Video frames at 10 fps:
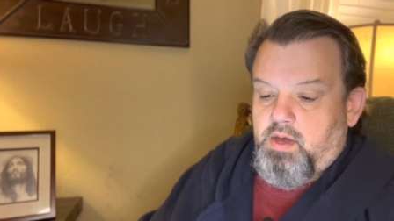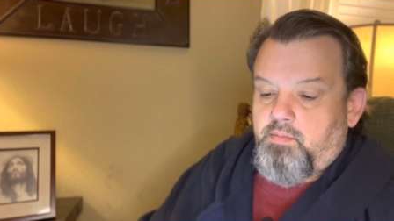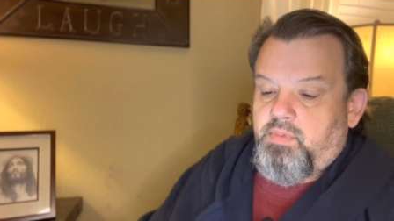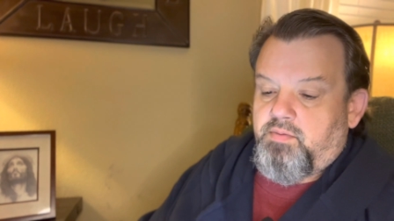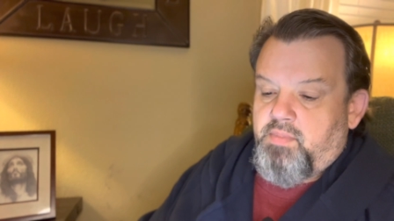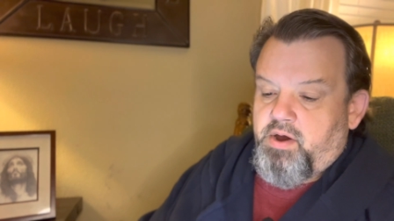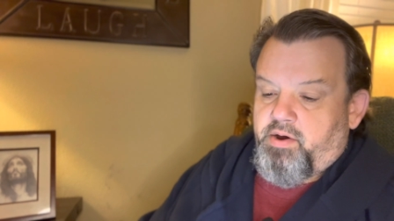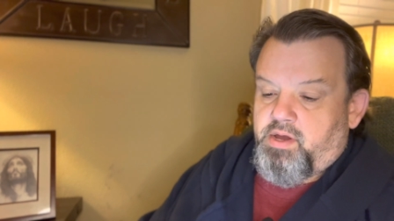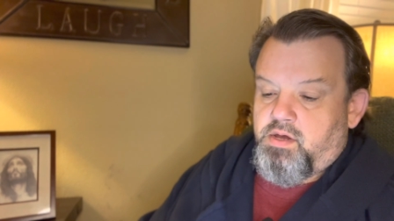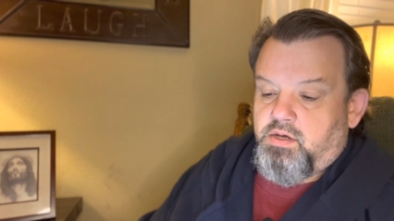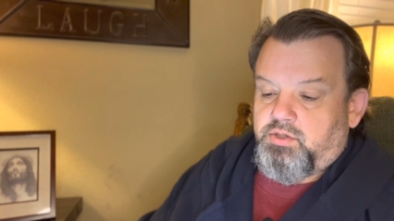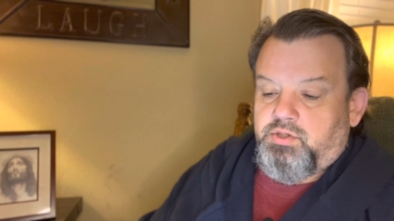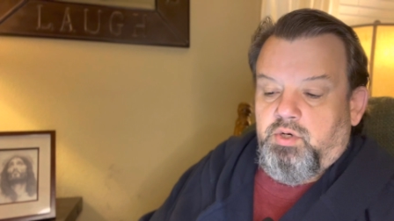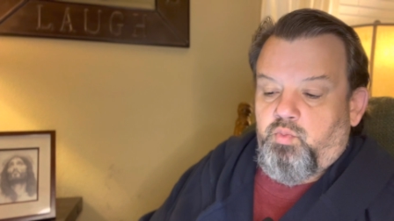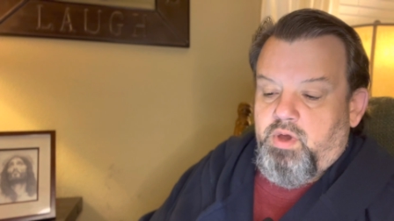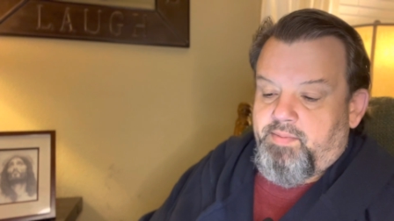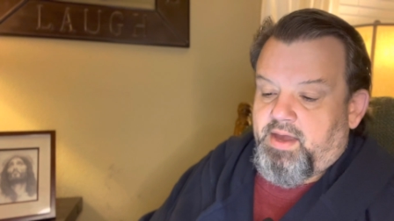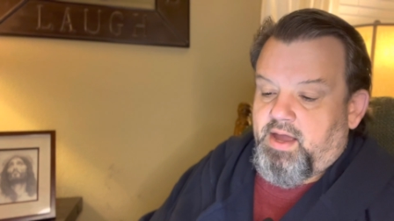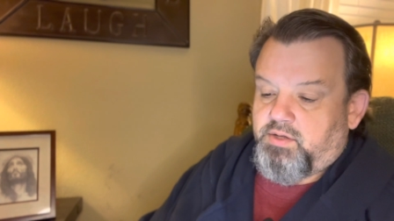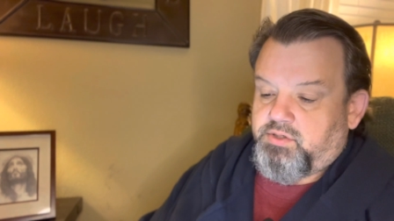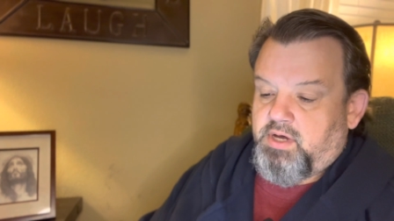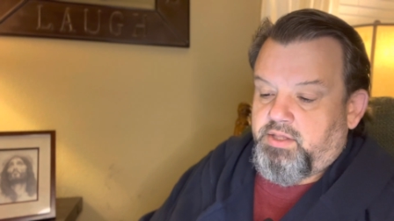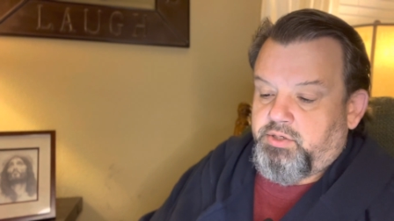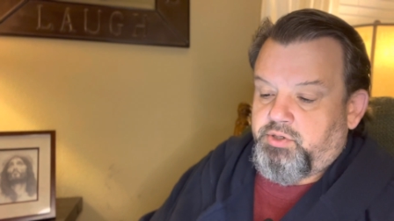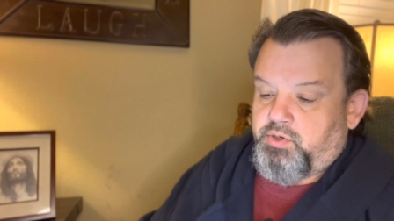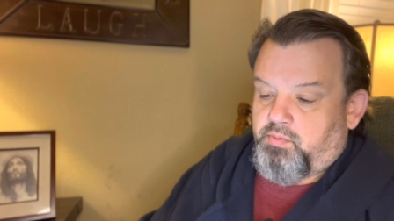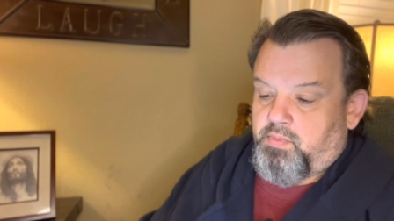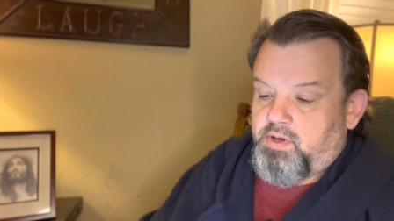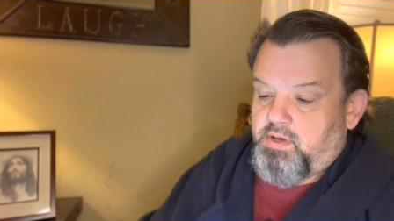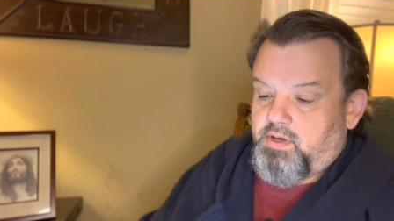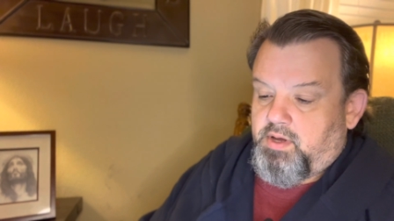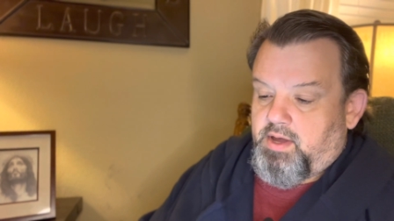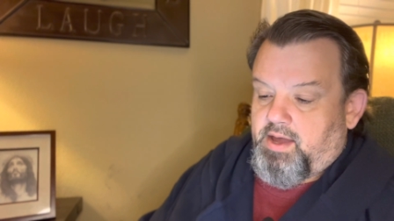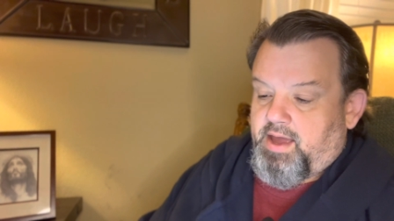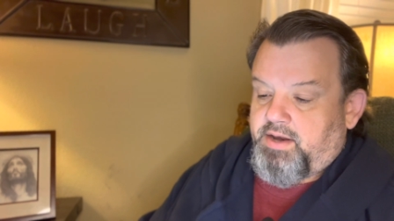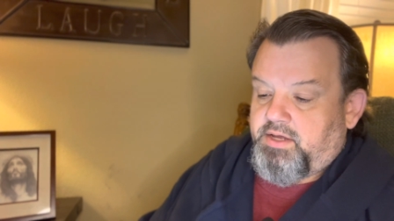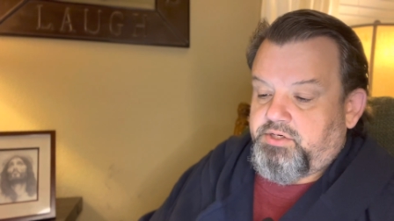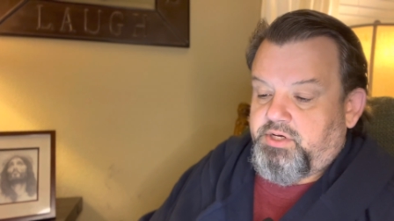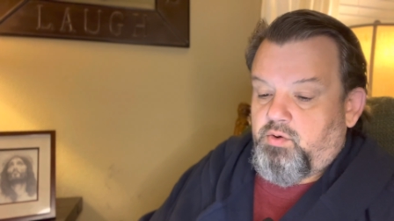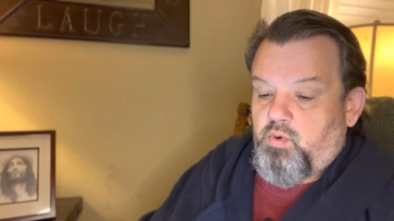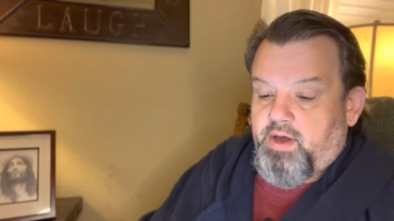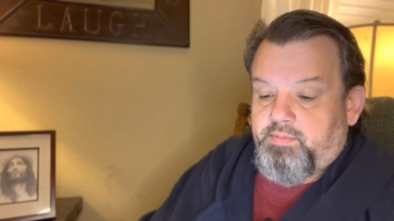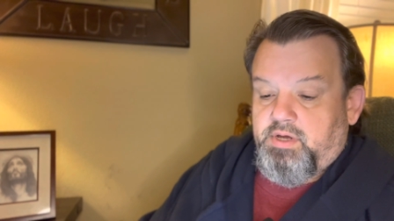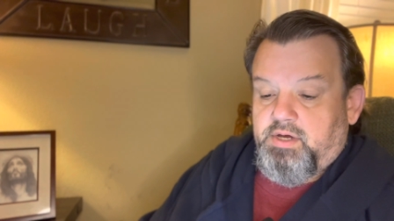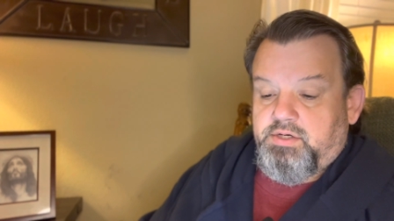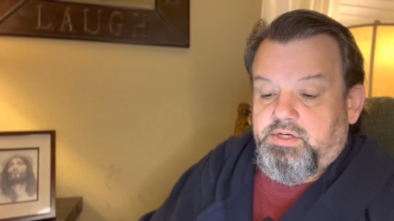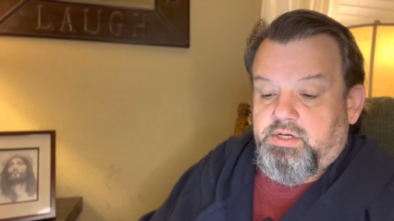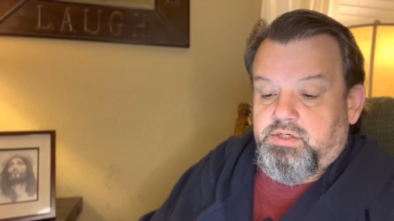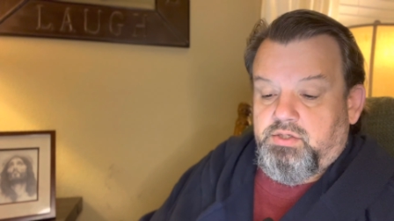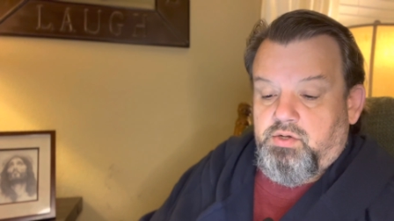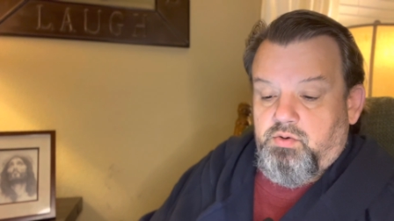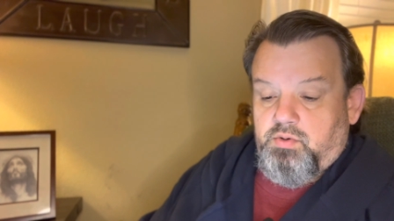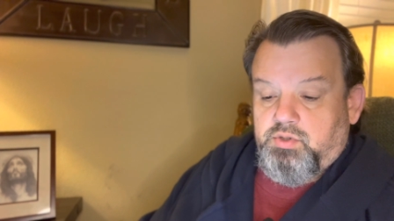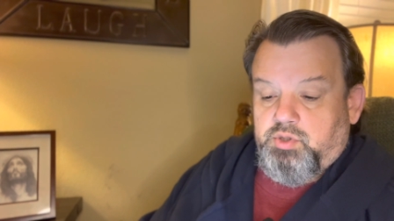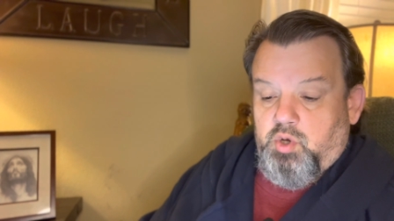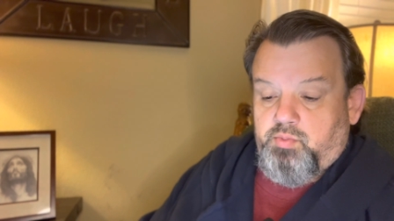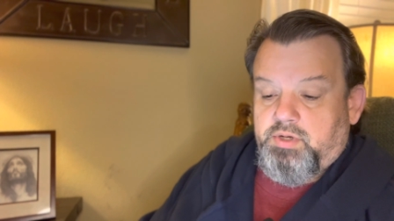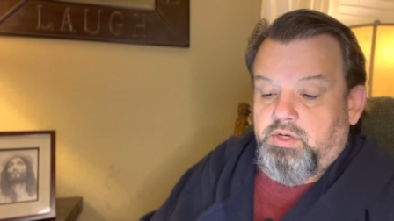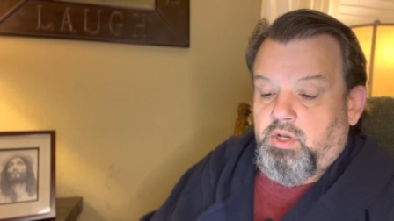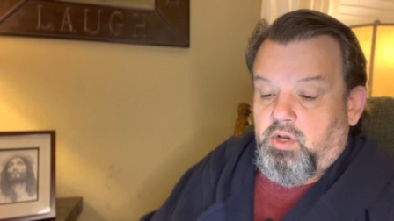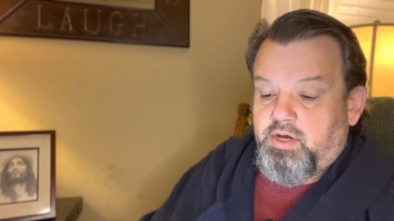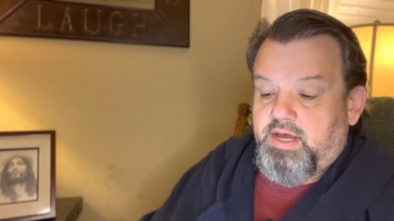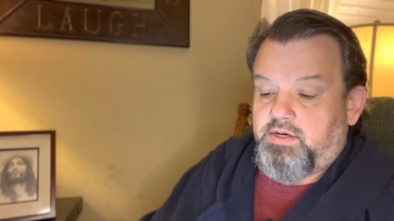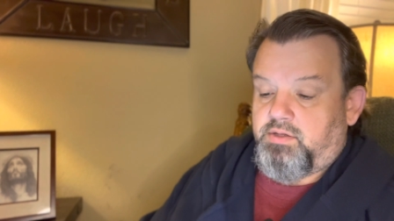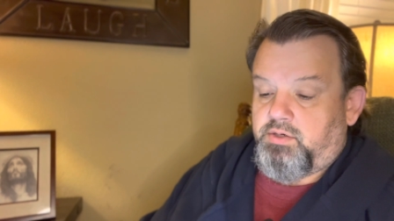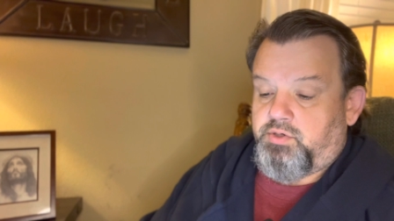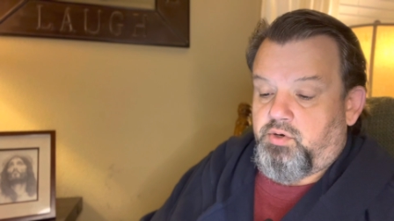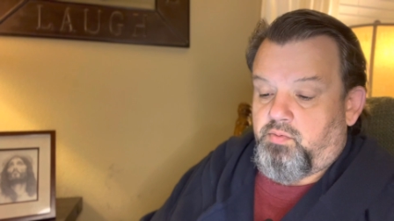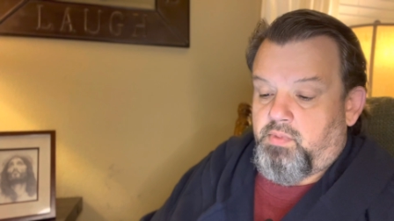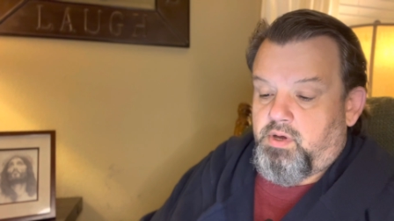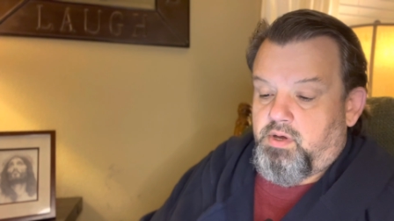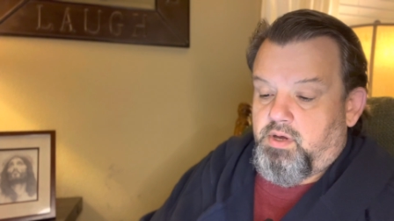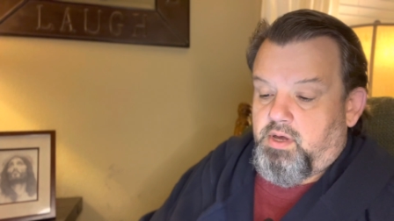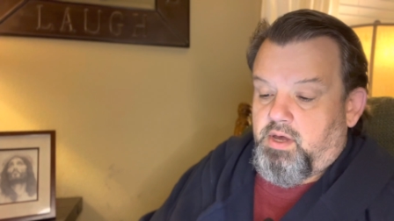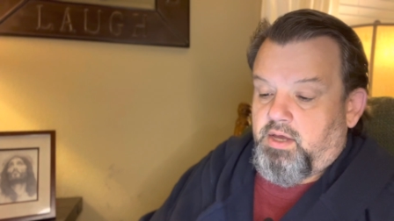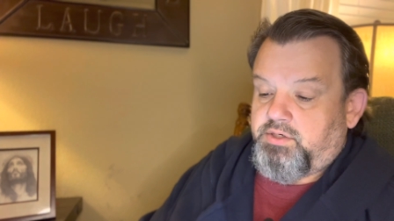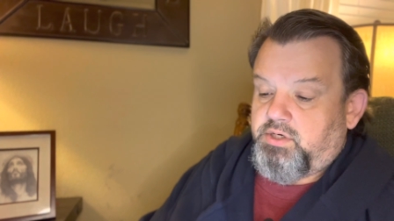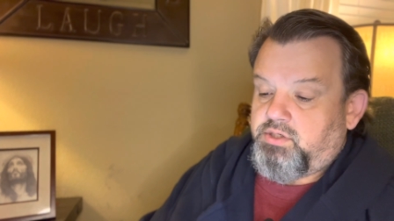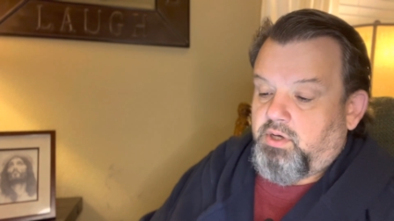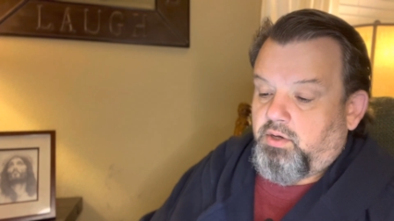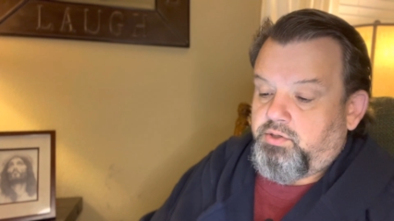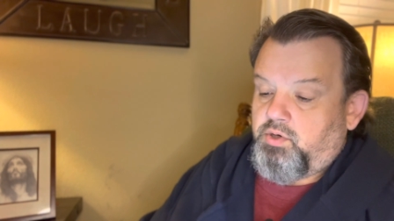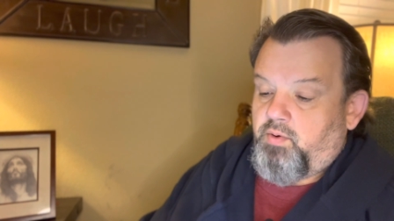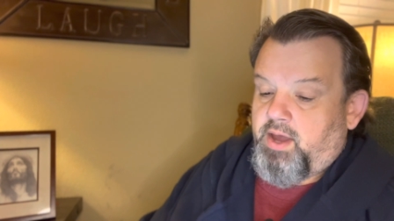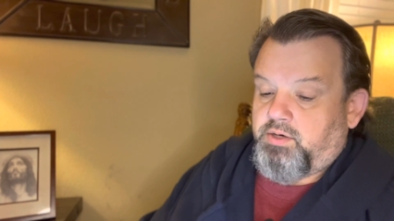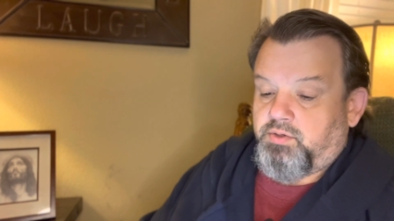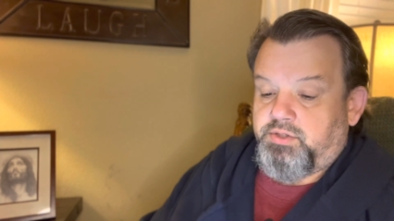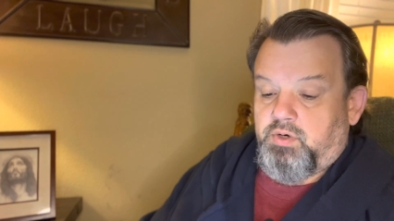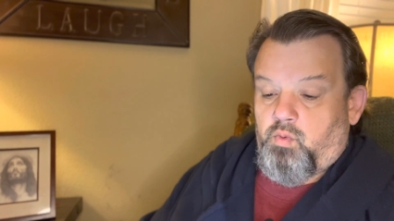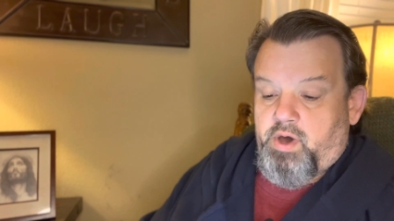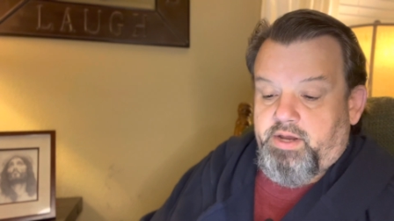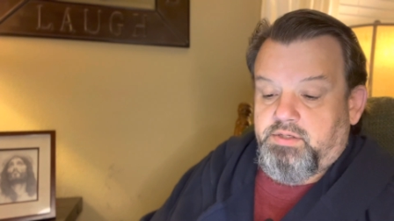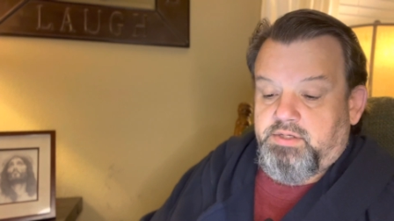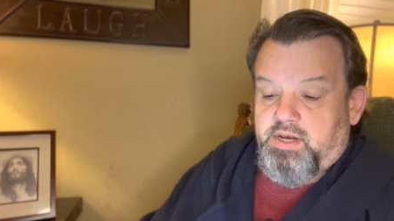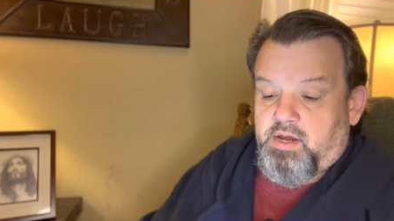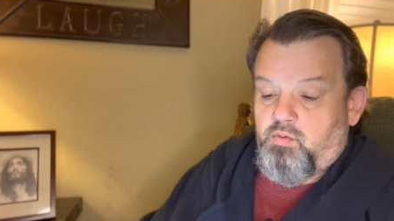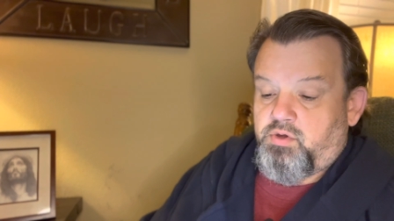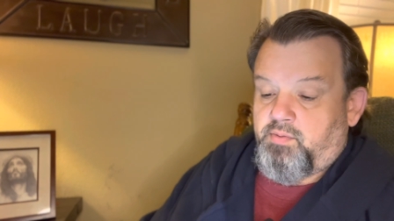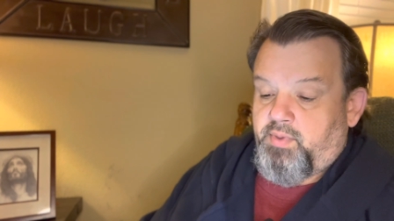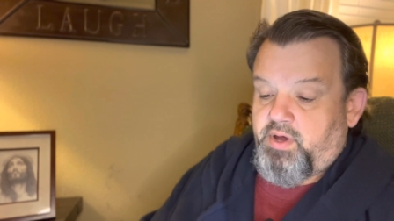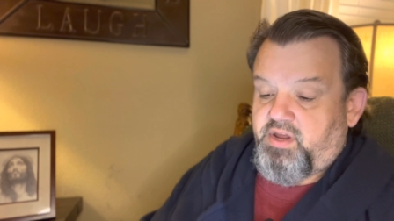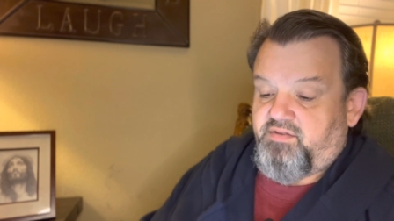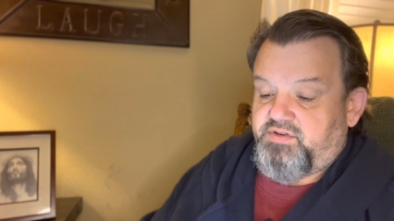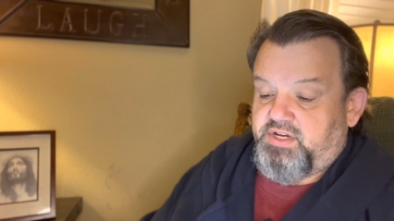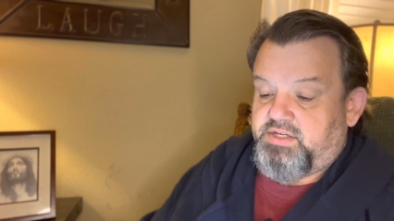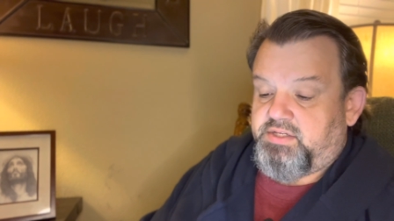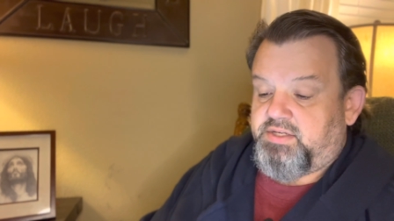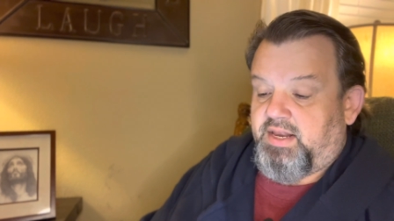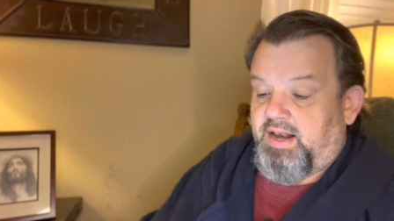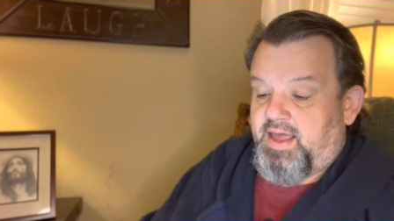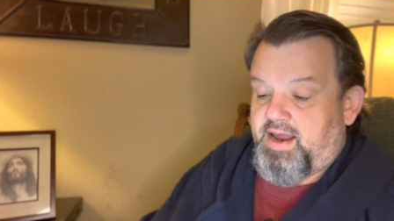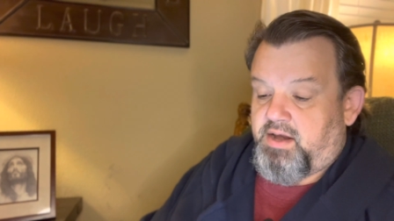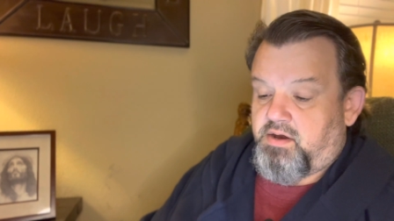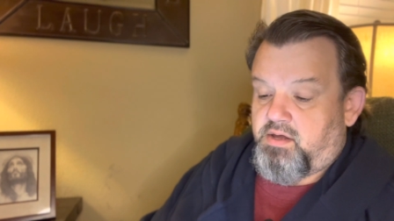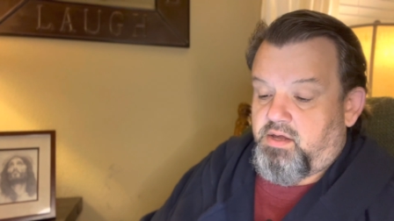But Mary stood weeping outside the tomb. And as she wept, she stooped to look into the tomb. And she saw two angels in white sitting where the body of Jesus had lain,